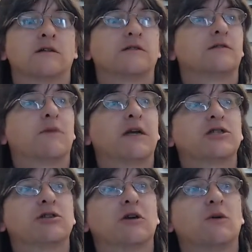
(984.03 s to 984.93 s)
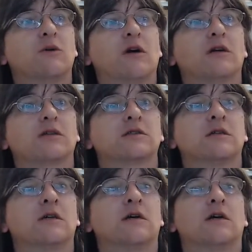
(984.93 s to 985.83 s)
to make sure it works.
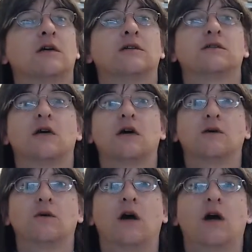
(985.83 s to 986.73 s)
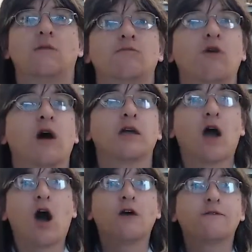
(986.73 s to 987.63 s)
So, right,
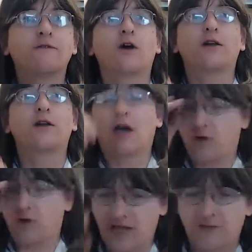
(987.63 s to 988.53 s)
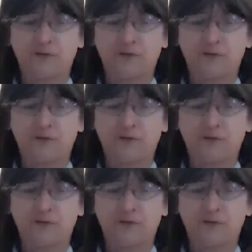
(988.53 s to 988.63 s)
I've got enough on here for